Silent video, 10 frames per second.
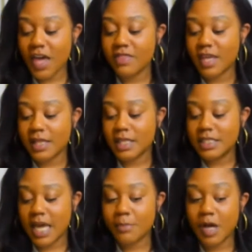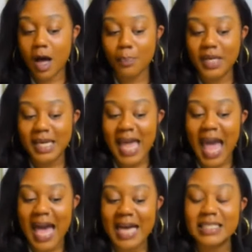And then the same company
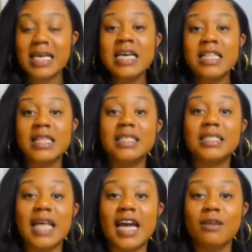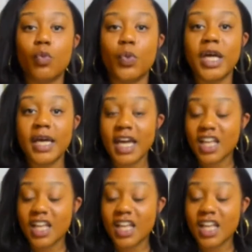has this same wig.